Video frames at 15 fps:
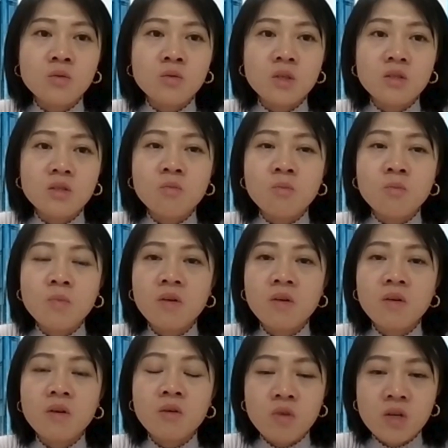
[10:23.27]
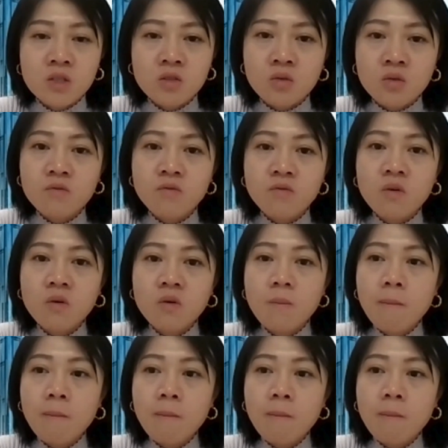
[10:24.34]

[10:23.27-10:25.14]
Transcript: So being very resourceful,